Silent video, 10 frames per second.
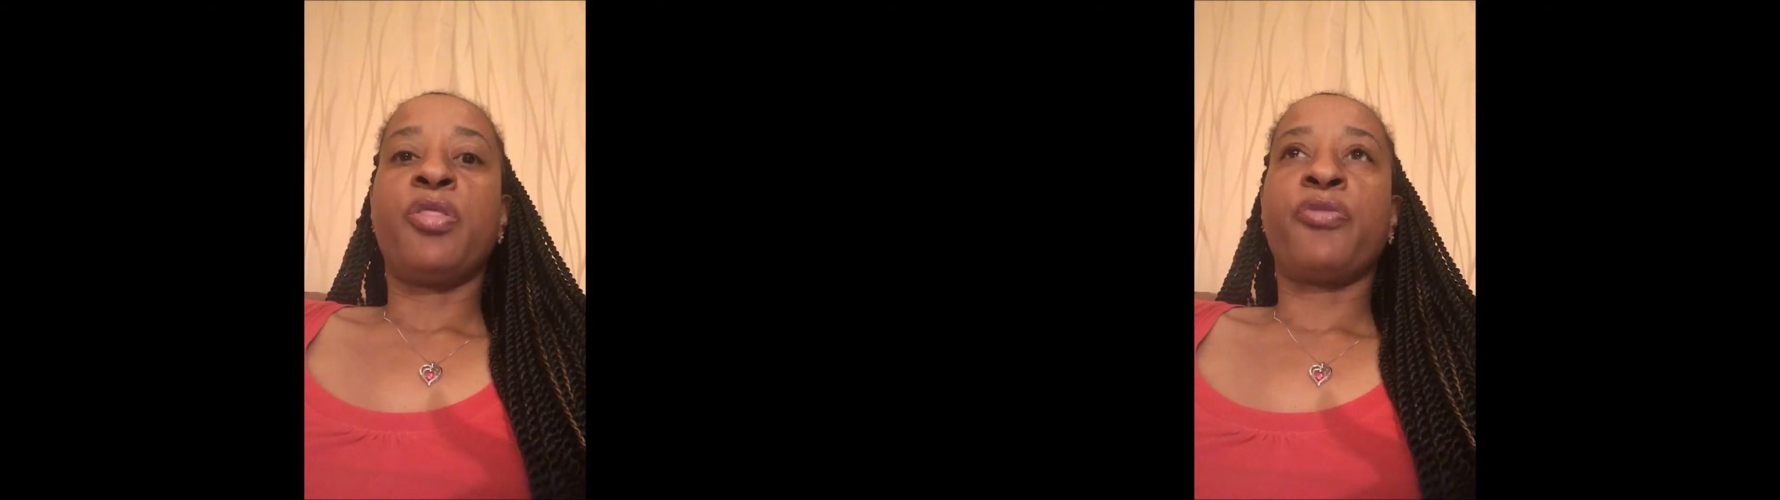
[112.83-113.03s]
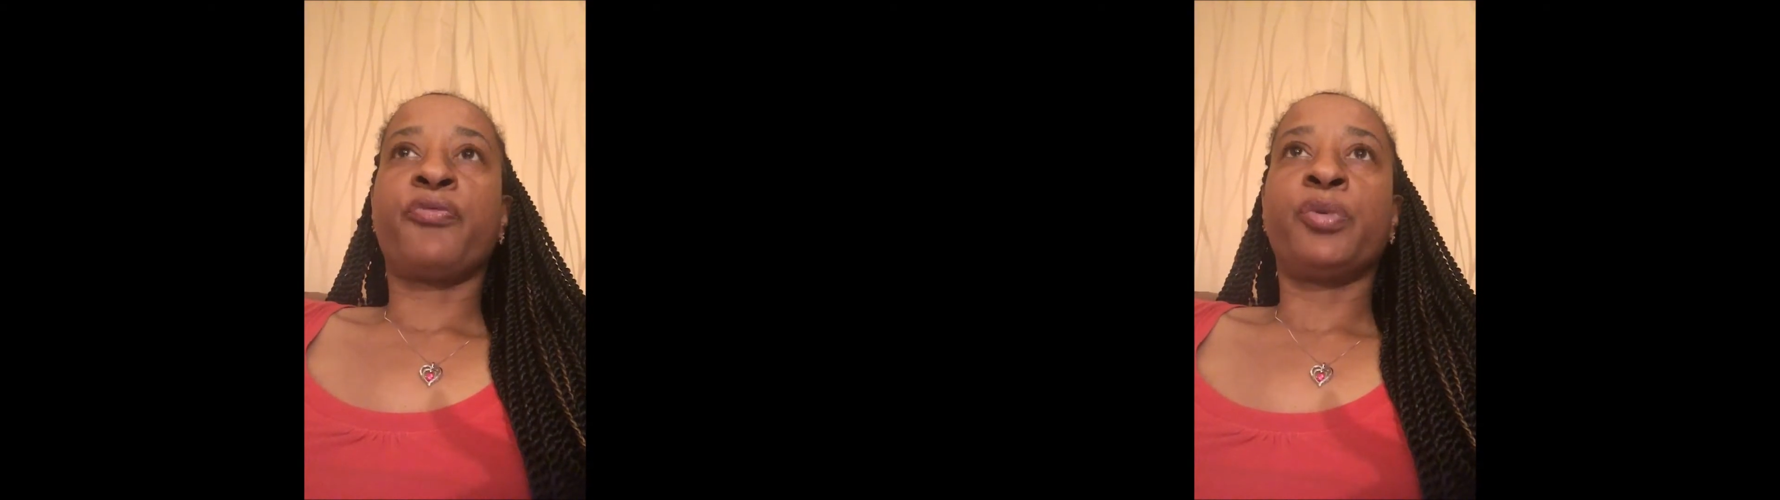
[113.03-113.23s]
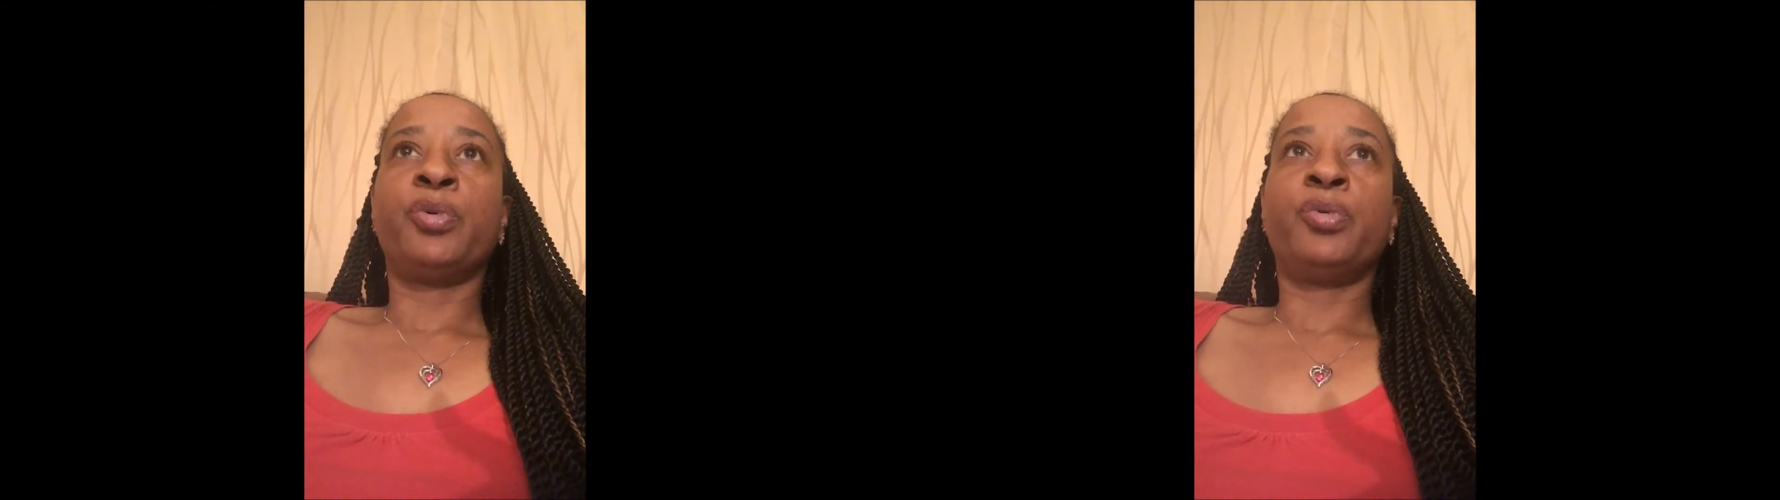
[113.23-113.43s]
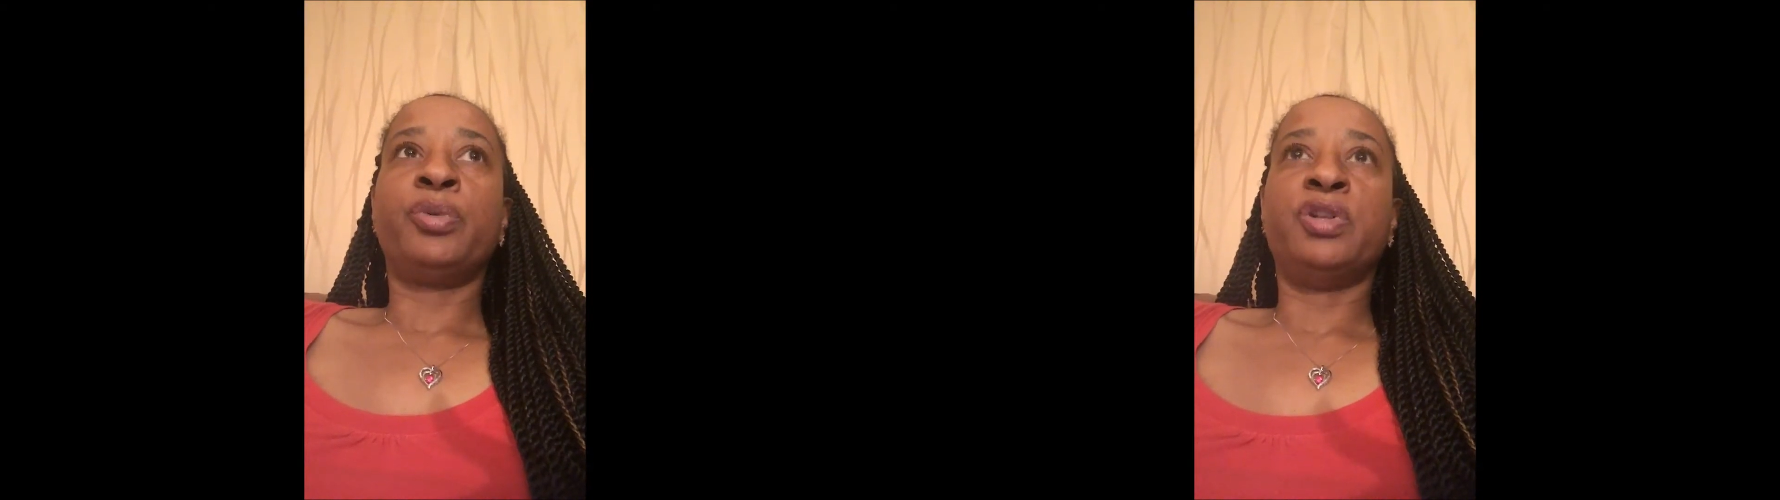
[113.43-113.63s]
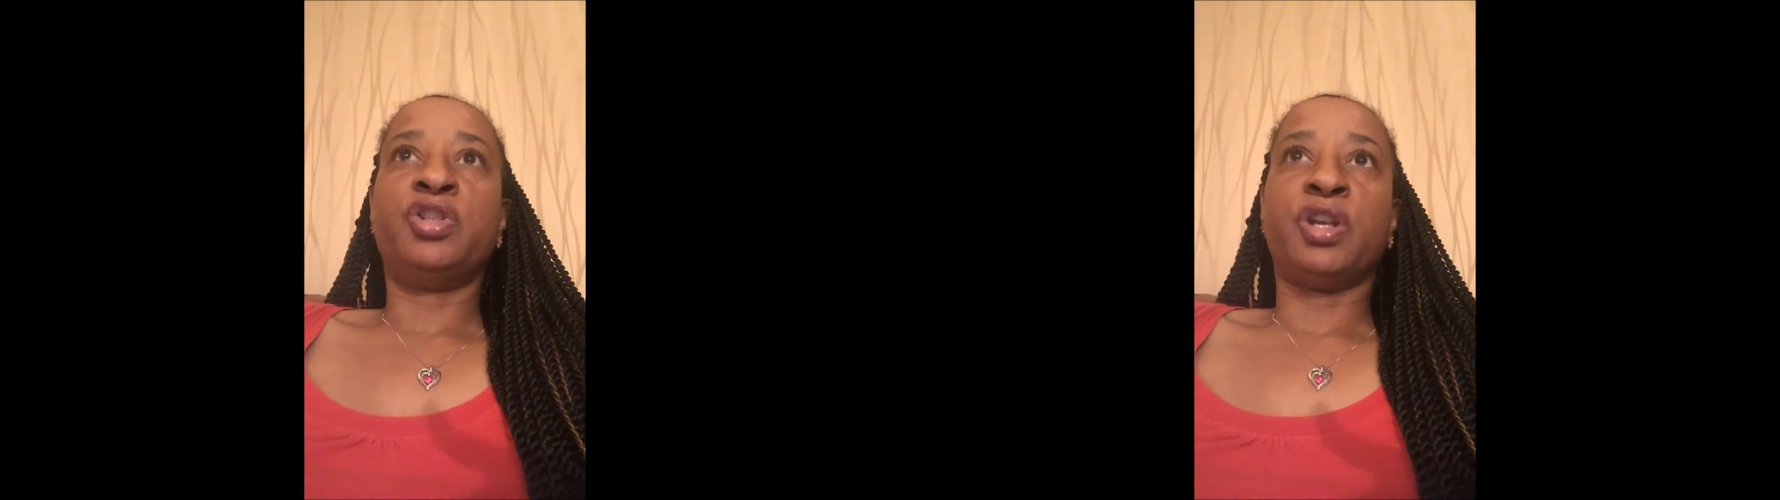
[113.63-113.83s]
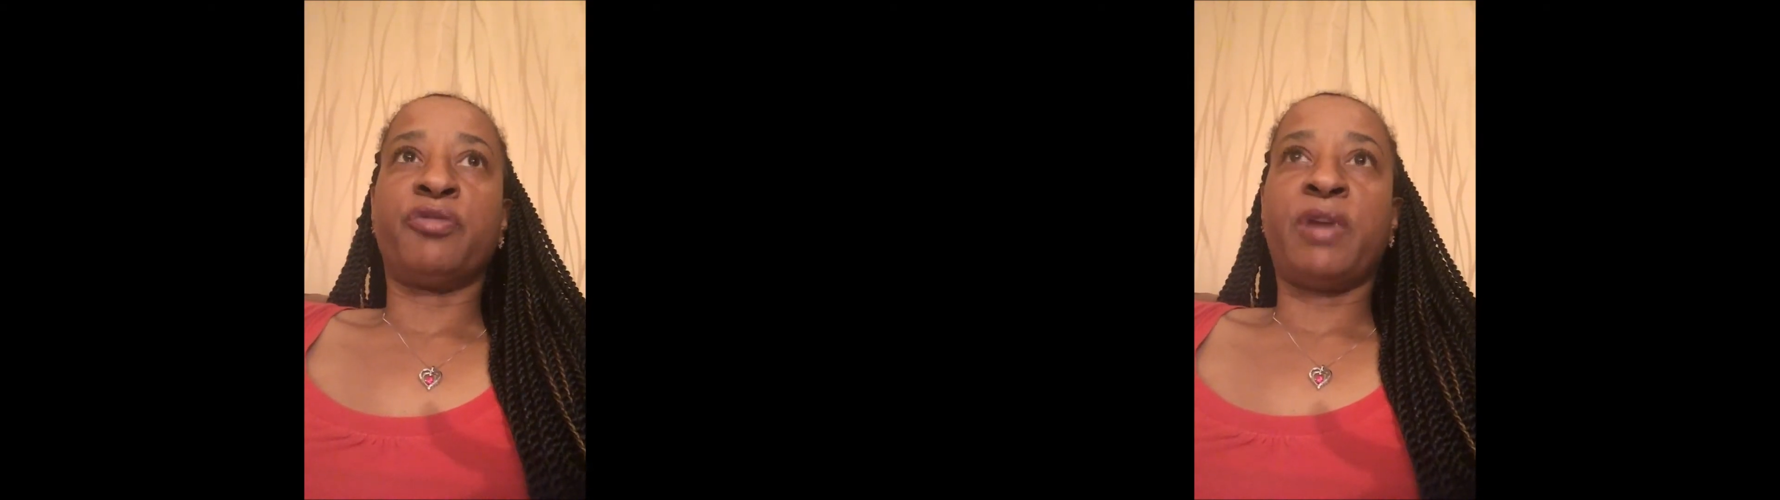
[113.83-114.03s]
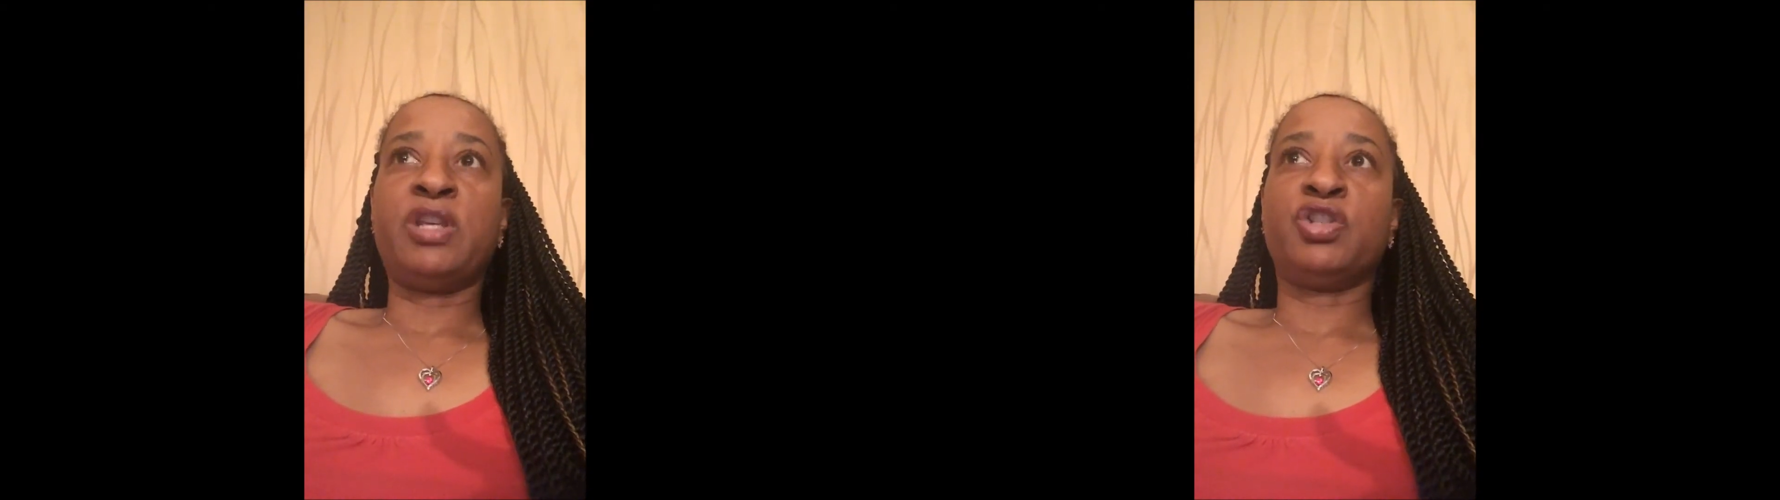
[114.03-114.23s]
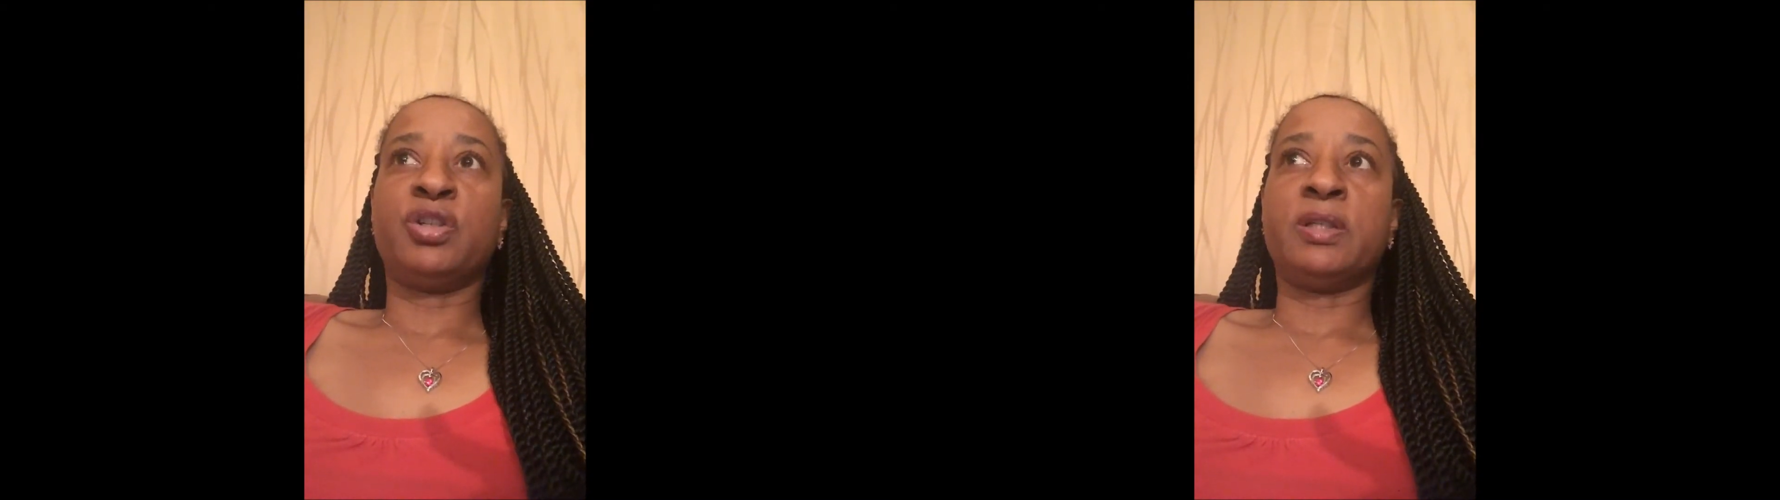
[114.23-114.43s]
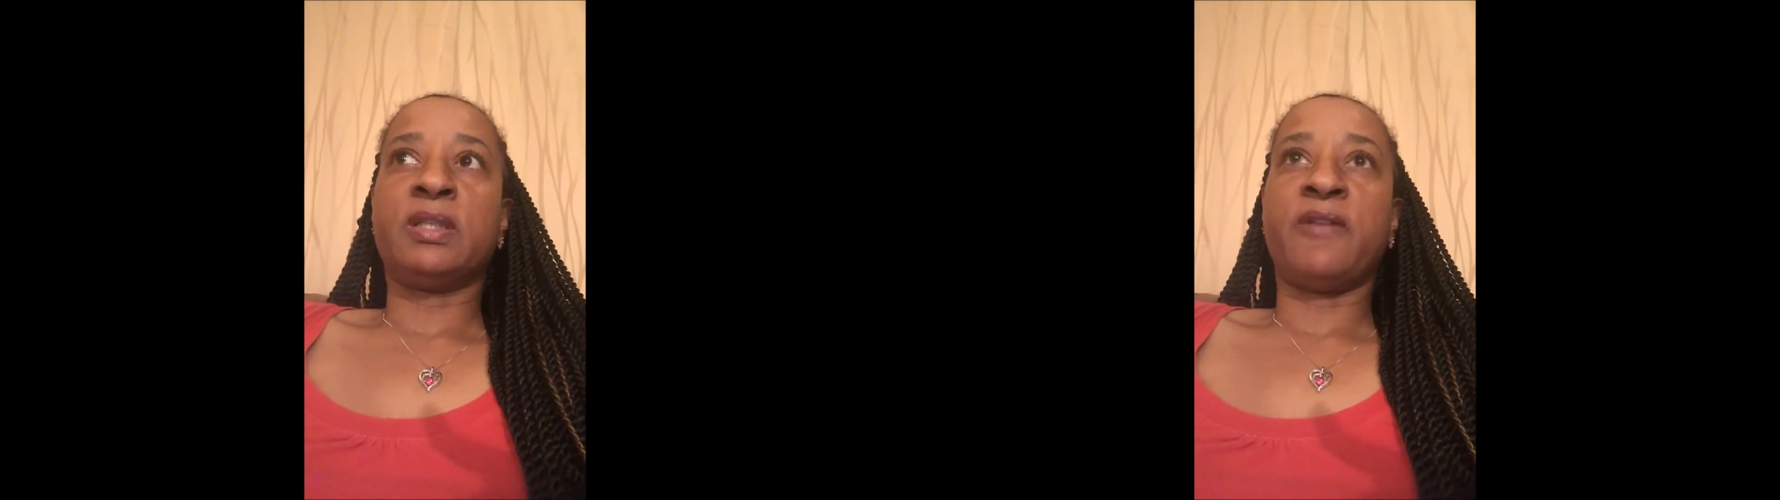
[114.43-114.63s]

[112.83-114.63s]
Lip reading: through the generations.